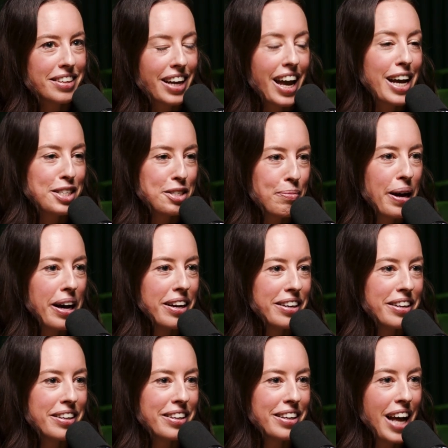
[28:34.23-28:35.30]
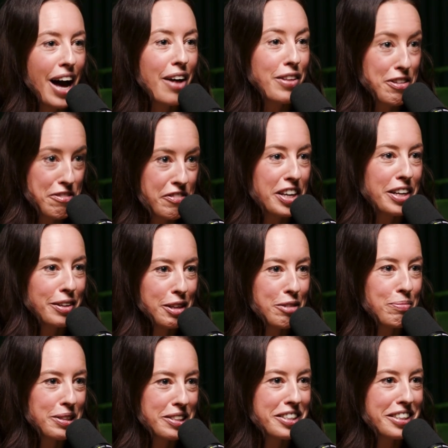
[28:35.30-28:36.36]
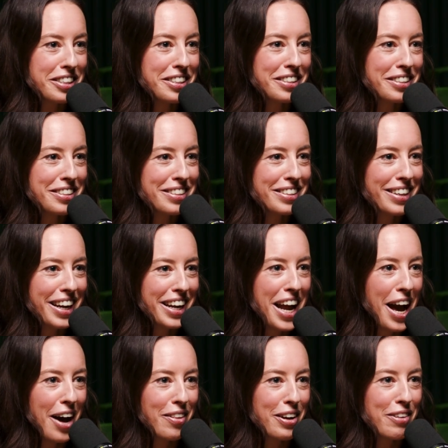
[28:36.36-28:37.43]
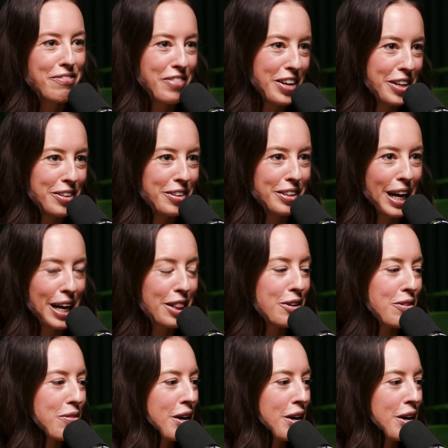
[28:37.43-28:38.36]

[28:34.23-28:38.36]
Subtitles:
cares about how they feel in business and how they feel, like